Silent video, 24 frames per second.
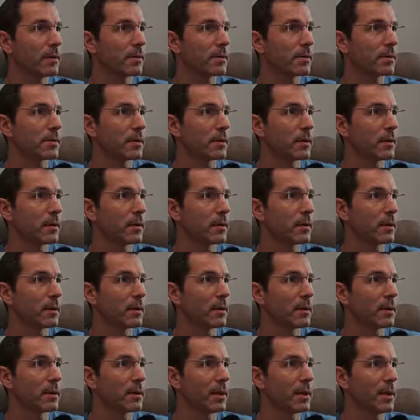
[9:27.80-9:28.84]

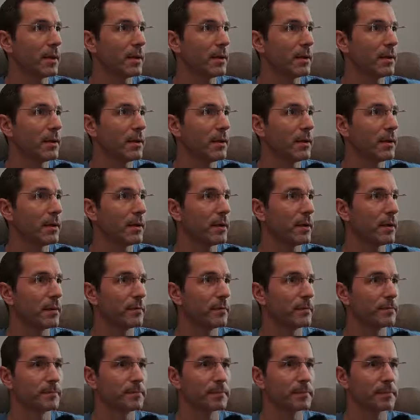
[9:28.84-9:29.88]
line here,
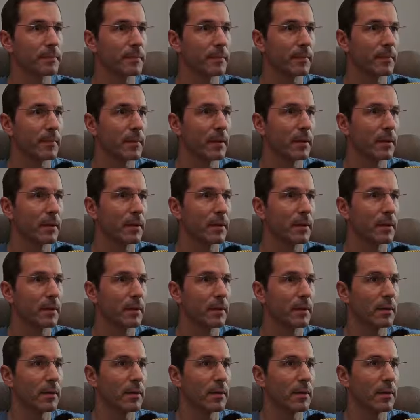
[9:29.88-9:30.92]

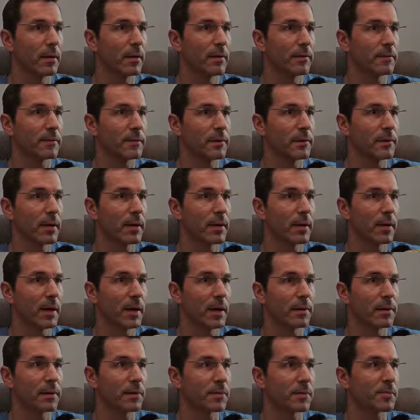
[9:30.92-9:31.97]
after I
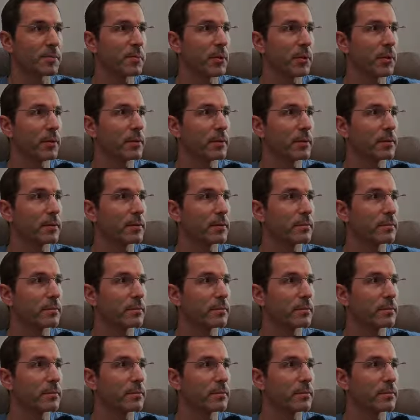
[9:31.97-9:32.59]
add the spot,